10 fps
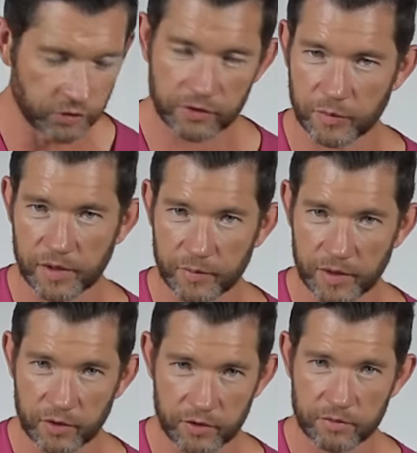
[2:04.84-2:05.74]
which is the one we
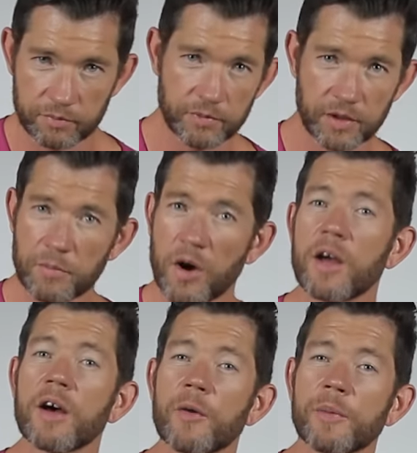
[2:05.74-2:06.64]
learnt in
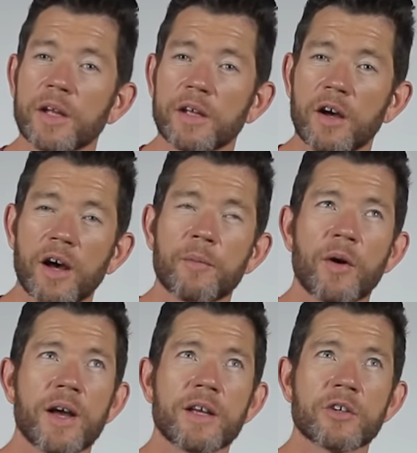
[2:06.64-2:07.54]
my opening, uh,
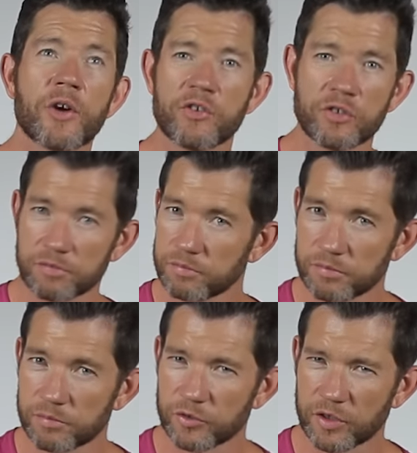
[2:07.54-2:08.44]
my crash,
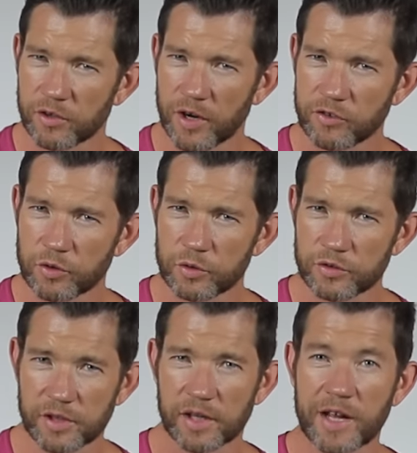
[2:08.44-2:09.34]
was it crash
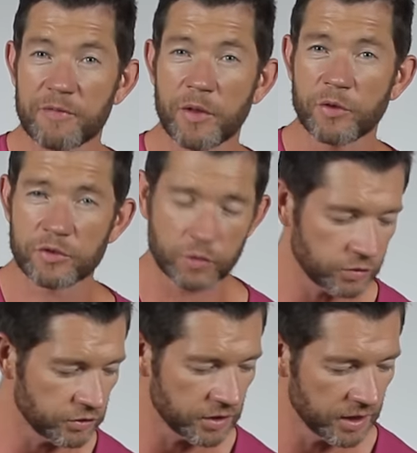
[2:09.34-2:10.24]
chords? Uh, Dave Matthews
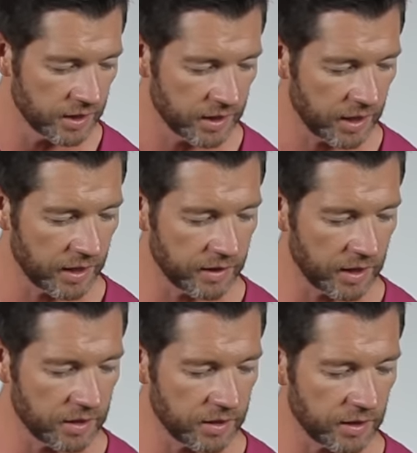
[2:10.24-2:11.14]
chords. And
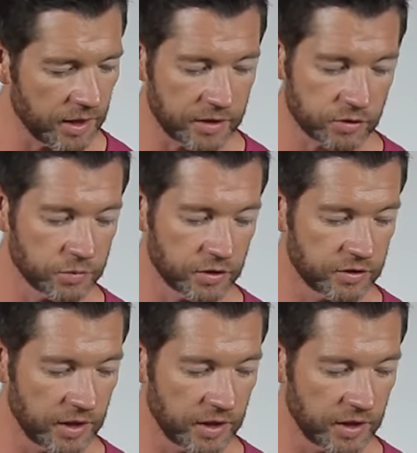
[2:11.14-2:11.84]
then the last chord was a